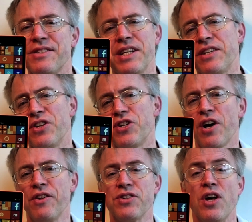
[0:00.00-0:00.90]
a decent
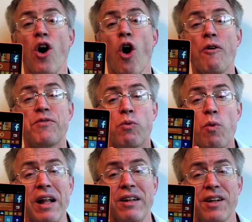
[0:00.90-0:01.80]
chance. Of the
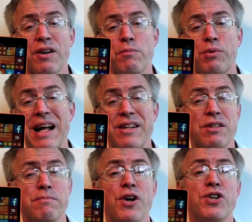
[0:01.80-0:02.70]
well-known brands,
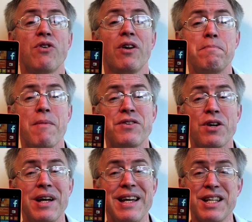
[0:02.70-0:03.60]
the Motorola
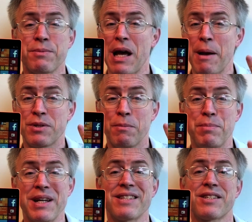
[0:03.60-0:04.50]
Moto E is perhaps the
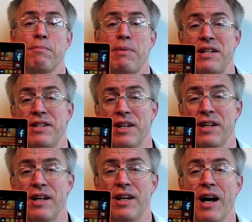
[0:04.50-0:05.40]
biggest competitor,
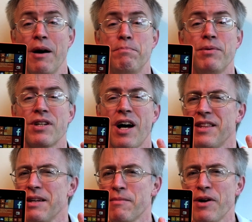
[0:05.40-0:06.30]
but I
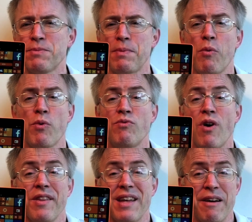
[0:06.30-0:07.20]
think most people would
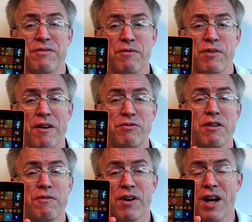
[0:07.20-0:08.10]
rather have the
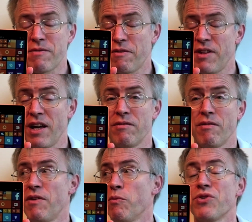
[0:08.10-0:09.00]
535 if
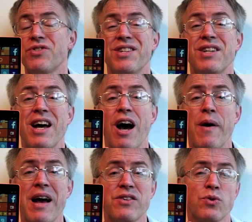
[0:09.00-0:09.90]
there wasn't an
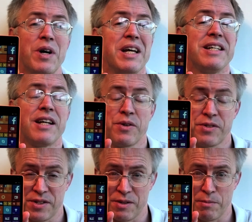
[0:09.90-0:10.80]
OS or
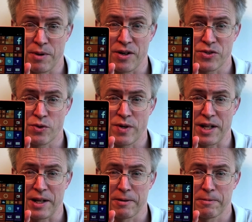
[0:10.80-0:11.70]
ecosystem bias
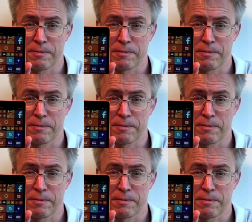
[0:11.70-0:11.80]
already.